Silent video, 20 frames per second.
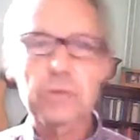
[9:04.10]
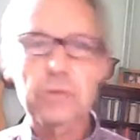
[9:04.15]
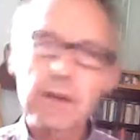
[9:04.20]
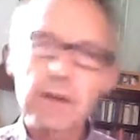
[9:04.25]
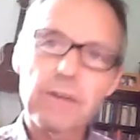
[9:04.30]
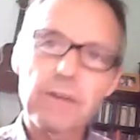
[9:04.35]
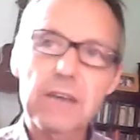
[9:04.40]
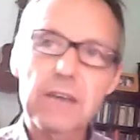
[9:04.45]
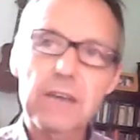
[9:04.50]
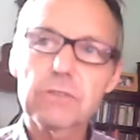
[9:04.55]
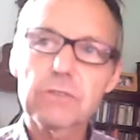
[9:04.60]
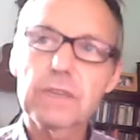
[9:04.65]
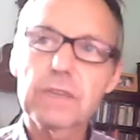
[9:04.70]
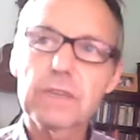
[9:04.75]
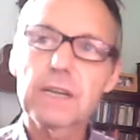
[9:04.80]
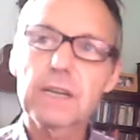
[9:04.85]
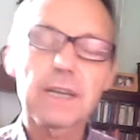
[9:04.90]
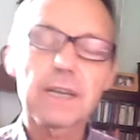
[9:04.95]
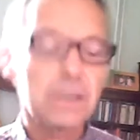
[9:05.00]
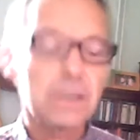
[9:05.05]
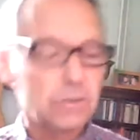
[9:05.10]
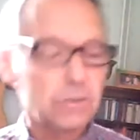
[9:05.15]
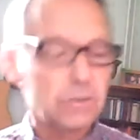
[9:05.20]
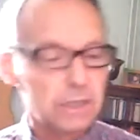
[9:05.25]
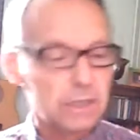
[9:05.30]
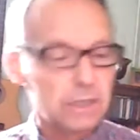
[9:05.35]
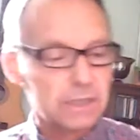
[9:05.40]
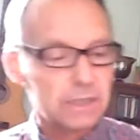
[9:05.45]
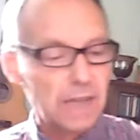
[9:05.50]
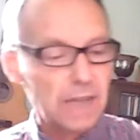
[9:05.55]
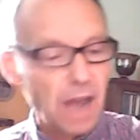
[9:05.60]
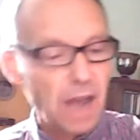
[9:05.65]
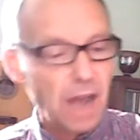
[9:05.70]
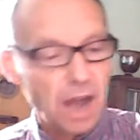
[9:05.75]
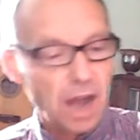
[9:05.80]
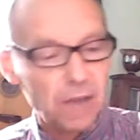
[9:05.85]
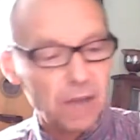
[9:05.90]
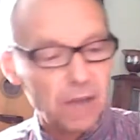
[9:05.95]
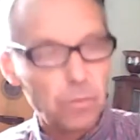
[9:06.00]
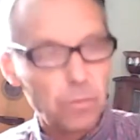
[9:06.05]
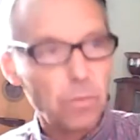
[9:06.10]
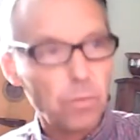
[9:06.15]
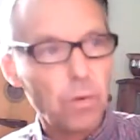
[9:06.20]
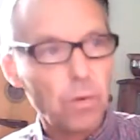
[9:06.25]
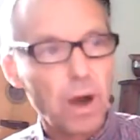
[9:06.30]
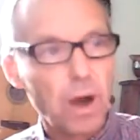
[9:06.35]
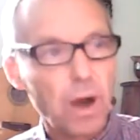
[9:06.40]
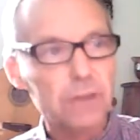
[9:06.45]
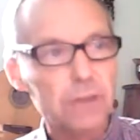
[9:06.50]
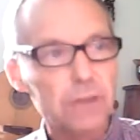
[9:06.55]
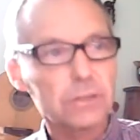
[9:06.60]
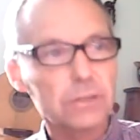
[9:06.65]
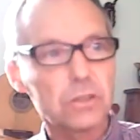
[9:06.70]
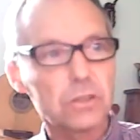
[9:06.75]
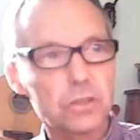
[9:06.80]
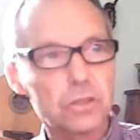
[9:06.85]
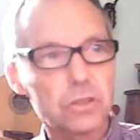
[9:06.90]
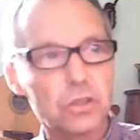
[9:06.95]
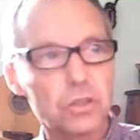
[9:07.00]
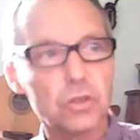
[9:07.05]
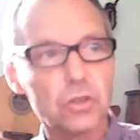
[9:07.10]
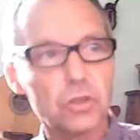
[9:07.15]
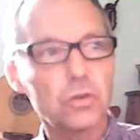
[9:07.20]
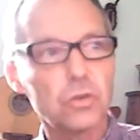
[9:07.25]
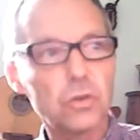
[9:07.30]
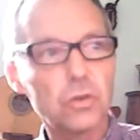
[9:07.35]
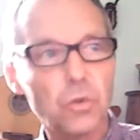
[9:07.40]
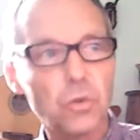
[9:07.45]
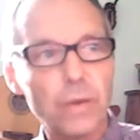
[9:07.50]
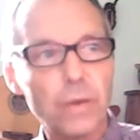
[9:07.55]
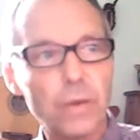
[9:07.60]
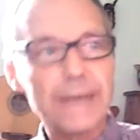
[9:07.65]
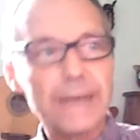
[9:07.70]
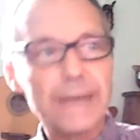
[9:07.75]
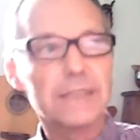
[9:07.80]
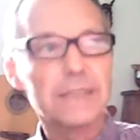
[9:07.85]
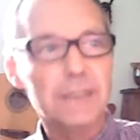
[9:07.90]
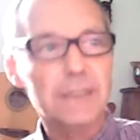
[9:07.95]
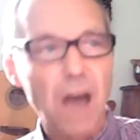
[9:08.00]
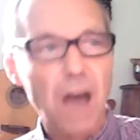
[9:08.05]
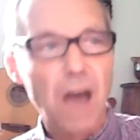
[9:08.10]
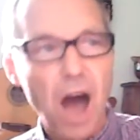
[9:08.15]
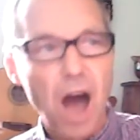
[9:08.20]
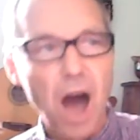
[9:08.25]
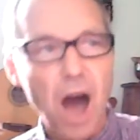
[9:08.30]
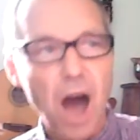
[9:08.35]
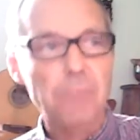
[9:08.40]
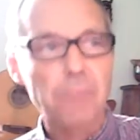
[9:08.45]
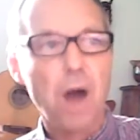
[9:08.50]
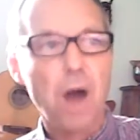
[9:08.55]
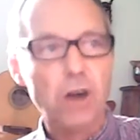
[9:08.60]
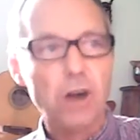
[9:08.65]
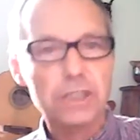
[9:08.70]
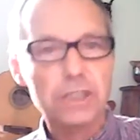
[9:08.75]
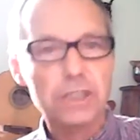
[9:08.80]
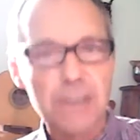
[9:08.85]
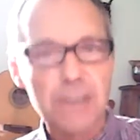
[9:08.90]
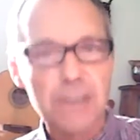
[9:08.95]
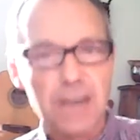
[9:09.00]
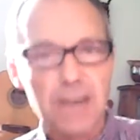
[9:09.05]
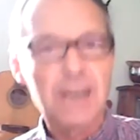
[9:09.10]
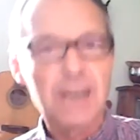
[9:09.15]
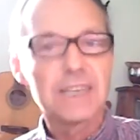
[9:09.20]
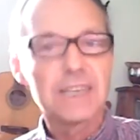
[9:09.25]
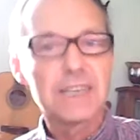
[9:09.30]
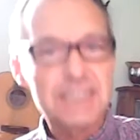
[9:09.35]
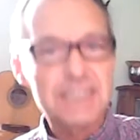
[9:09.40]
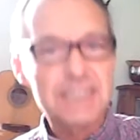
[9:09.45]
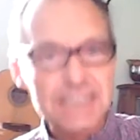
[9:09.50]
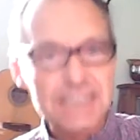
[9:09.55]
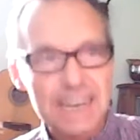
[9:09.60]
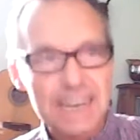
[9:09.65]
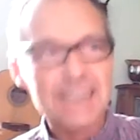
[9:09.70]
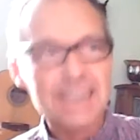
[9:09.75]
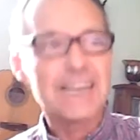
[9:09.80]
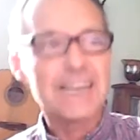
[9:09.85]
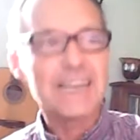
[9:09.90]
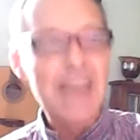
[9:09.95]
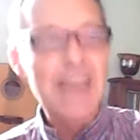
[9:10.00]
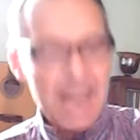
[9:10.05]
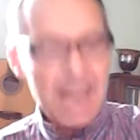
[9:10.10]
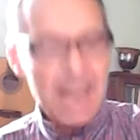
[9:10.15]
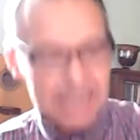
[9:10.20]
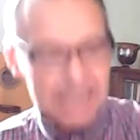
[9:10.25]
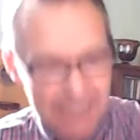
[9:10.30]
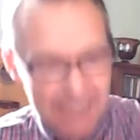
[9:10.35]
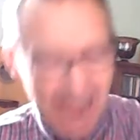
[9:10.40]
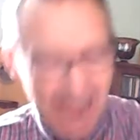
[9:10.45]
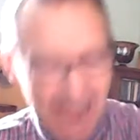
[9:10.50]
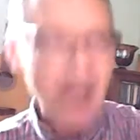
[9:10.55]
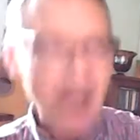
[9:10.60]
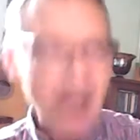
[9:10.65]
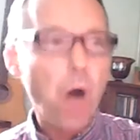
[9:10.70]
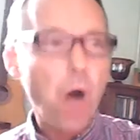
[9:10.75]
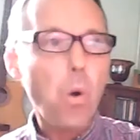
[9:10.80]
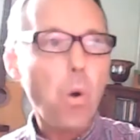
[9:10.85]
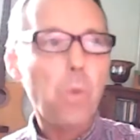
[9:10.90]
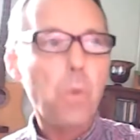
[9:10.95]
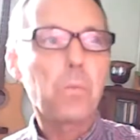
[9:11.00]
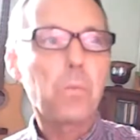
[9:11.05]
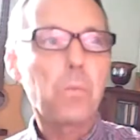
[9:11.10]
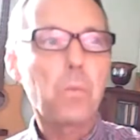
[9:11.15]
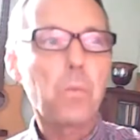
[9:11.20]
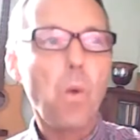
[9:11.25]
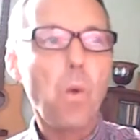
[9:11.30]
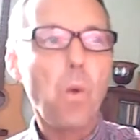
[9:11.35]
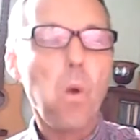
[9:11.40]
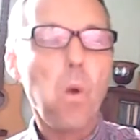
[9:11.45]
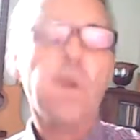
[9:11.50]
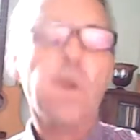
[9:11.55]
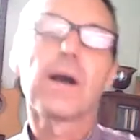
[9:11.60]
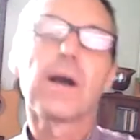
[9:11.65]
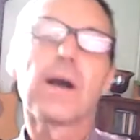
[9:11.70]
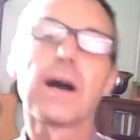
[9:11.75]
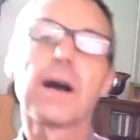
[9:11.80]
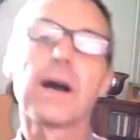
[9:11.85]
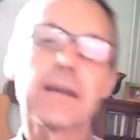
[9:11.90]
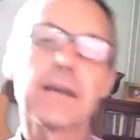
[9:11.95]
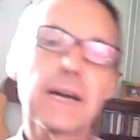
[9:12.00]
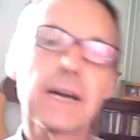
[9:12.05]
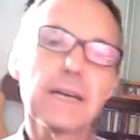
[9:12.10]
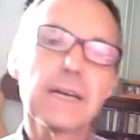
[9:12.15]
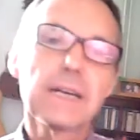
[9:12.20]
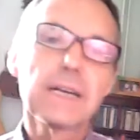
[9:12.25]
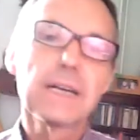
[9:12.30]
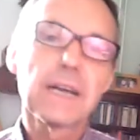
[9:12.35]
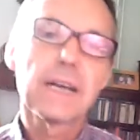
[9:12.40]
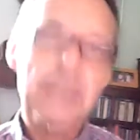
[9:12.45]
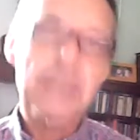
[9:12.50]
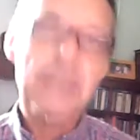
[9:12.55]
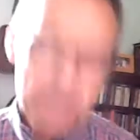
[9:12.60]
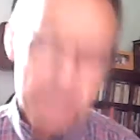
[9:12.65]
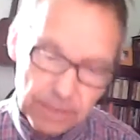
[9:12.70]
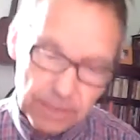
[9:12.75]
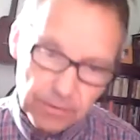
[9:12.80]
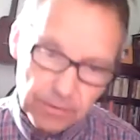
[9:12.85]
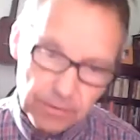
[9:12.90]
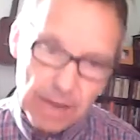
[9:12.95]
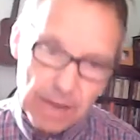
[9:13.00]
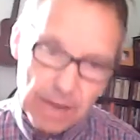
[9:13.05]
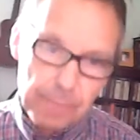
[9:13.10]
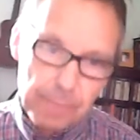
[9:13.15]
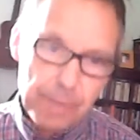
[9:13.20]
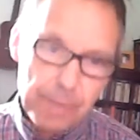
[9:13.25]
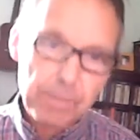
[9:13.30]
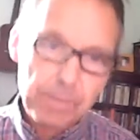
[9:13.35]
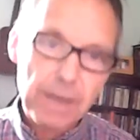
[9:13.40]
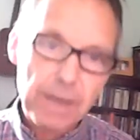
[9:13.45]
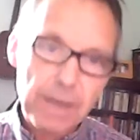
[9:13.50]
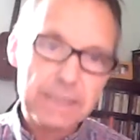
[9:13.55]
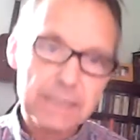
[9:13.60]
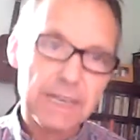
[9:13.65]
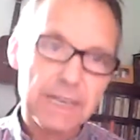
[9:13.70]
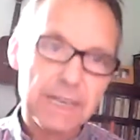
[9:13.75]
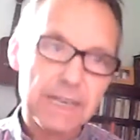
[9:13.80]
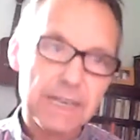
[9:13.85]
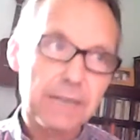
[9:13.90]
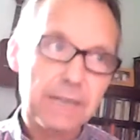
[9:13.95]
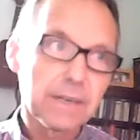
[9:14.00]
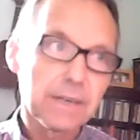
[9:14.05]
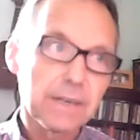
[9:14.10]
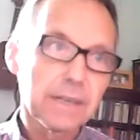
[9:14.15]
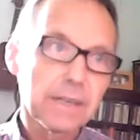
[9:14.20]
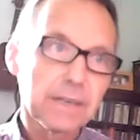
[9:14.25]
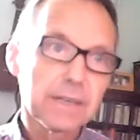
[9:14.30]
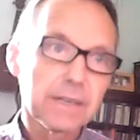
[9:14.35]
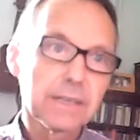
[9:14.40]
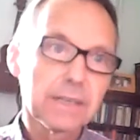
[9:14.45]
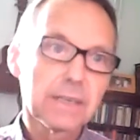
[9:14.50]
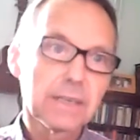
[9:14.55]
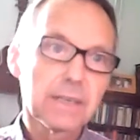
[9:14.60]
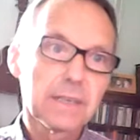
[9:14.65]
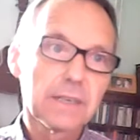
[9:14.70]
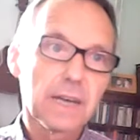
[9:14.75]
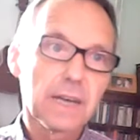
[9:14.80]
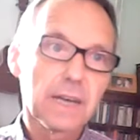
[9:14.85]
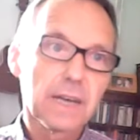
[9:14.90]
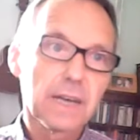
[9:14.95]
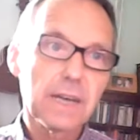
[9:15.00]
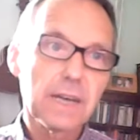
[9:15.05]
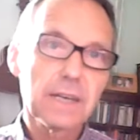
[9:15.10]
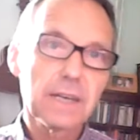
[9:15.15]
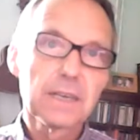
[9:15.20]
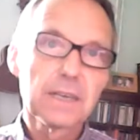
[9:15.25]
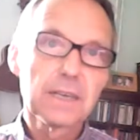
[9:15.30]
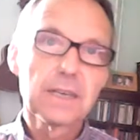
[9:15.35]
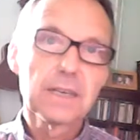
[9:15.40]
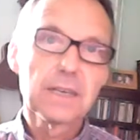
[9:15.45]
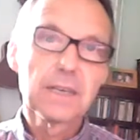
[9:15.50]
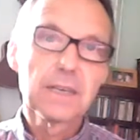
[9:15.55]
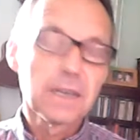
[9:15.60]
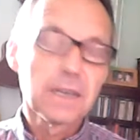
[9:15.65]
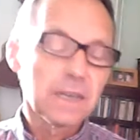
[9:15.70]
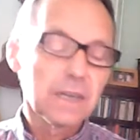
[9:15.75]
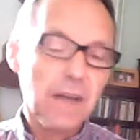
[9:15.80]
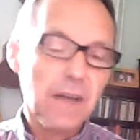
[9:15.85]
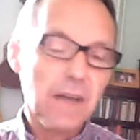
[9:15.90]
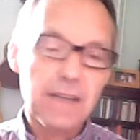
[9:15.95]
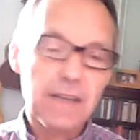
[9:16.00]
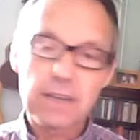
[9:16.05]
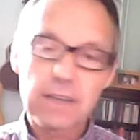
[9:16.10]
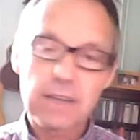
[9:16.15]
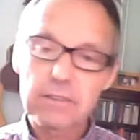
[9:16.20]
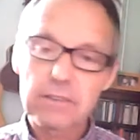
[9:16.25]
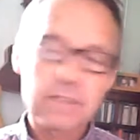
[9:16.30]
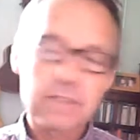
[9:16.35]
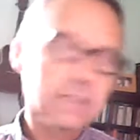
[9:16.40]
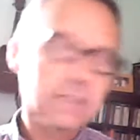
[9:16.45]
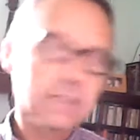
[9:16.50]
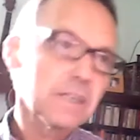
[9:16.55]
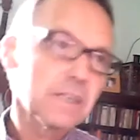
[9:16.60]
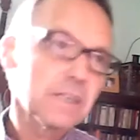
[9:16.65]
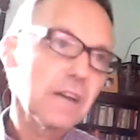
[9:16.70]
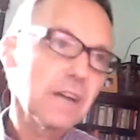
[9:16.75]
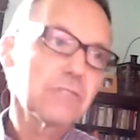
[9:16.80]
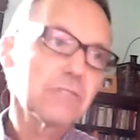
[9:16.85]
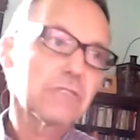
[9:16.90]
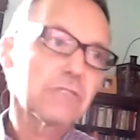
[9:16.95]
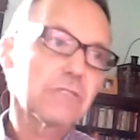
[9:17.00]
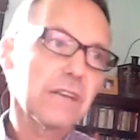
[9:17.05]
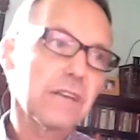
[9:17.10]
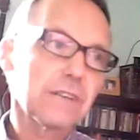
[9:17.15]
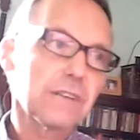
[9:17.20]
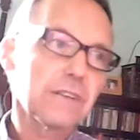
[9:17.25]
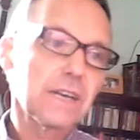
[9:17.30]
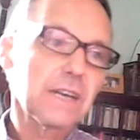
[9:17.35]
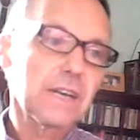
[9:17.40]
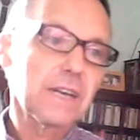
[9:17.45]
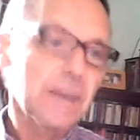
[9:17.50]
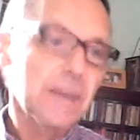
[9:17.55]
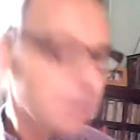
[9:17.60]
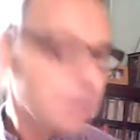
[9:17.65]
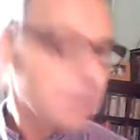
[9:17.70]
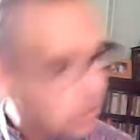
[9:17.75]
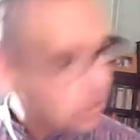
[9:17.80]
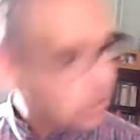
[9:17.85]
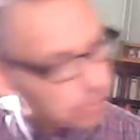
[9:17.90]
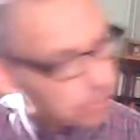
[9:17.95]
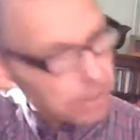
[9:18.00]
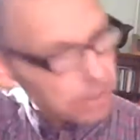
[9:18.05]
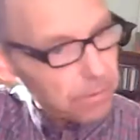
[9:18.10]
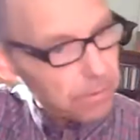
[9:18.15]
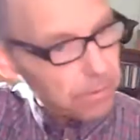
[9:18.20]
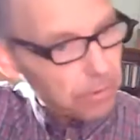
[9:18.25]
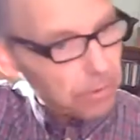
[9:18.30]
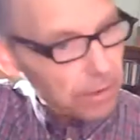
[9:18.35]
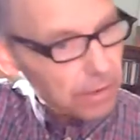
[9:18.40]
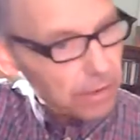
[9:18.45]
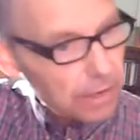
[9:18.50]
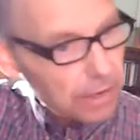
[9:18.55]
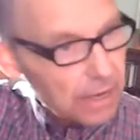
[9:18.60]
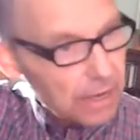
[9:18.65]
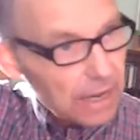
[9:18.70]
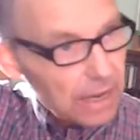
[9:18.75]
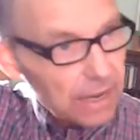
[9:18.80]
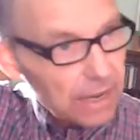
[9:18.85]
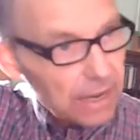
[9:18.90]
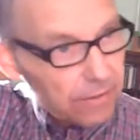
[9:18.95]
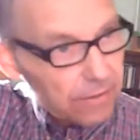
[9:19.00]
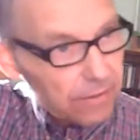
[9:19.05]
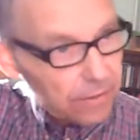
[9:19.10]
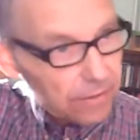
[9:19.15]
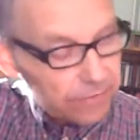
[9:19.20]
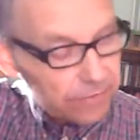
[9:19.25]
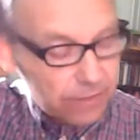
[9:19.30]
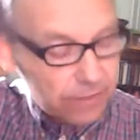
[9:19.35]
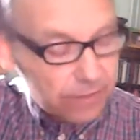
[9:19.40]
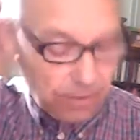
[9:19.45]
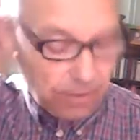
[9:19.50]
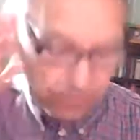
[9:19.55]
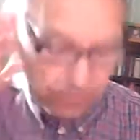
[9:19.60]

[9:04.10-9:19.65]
rash or anything like that, you just say, I want 2 weeks amoxicillin now. Okay? That's if you get bitten by a tick. Okay? And there's hundreds out there and lots of people. Even if you